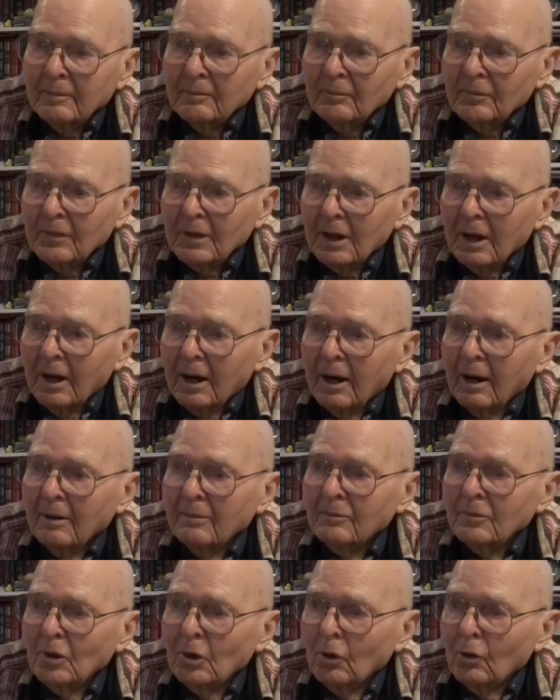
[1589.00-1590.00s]
the.
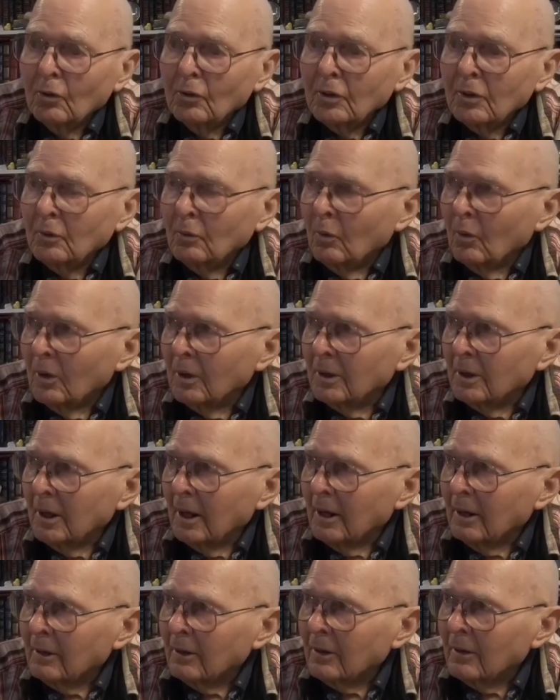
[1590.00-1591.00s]
I'm the only one
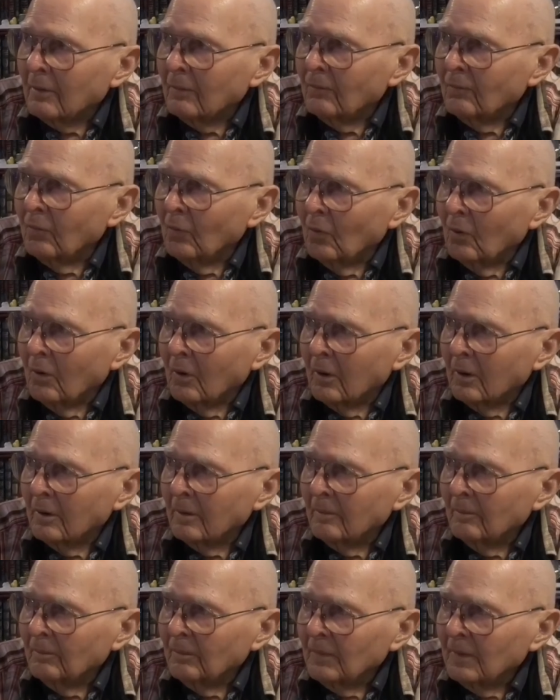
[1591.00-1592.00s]
out of the
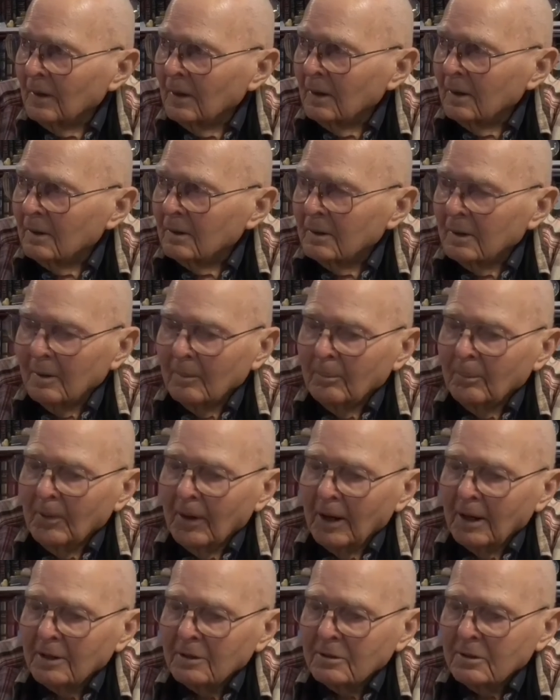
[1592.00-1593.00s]
four that
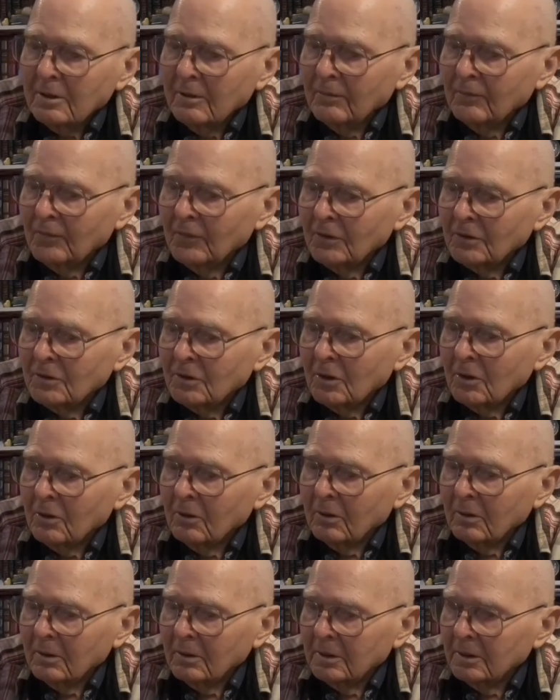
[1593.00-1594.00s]
passed the
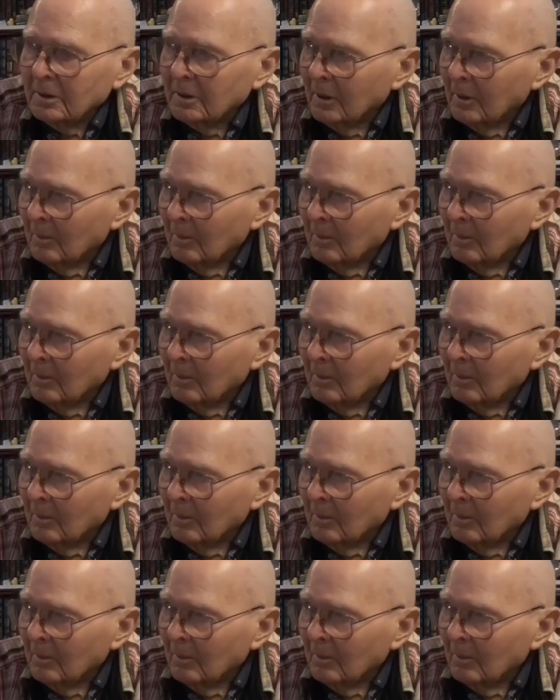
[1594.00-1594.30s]
physical and the